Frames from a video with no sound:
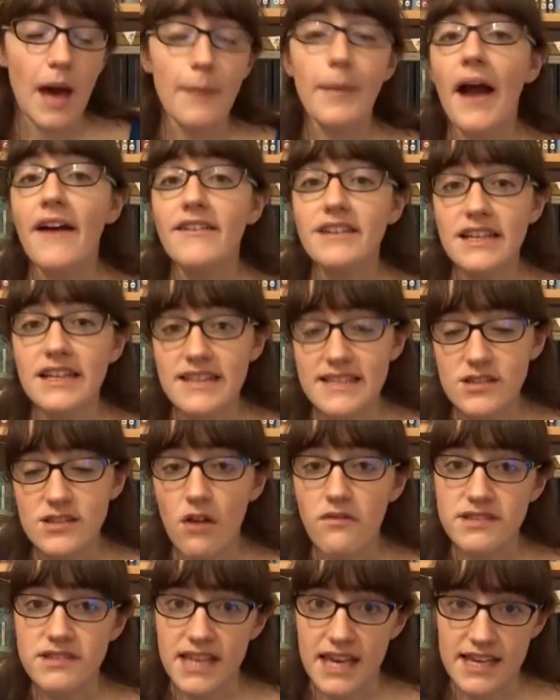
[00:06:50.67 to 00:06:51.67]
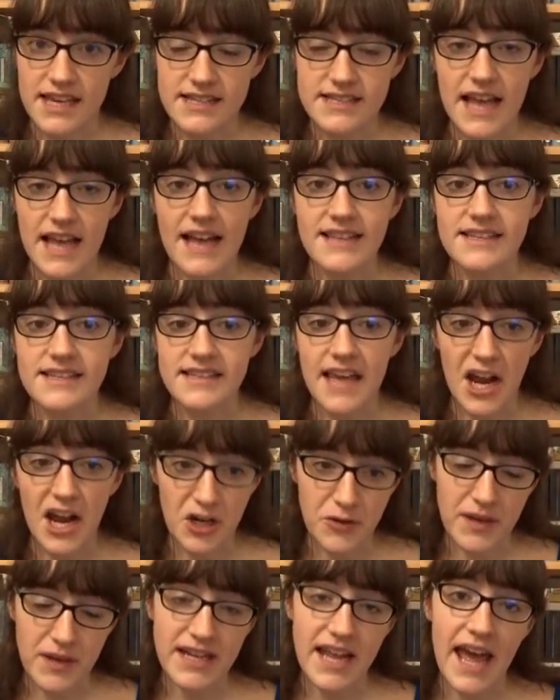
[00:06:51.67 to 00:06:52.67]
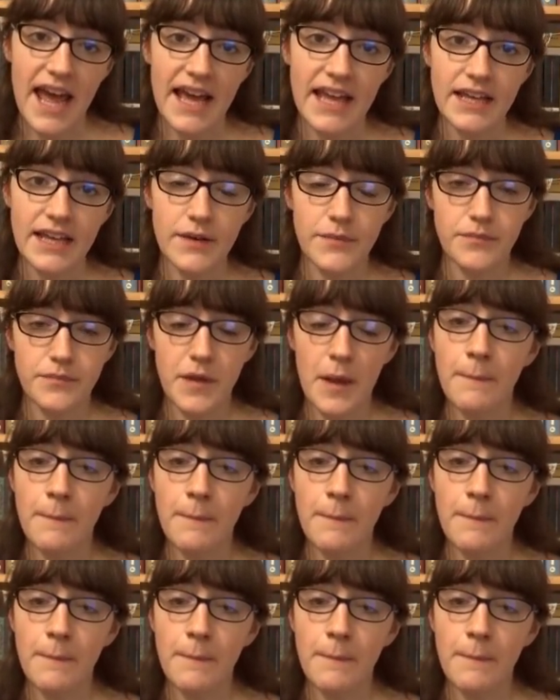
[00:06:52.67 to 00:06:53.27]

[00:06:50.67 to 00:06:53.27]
Apparently, this novel takes as its heroine a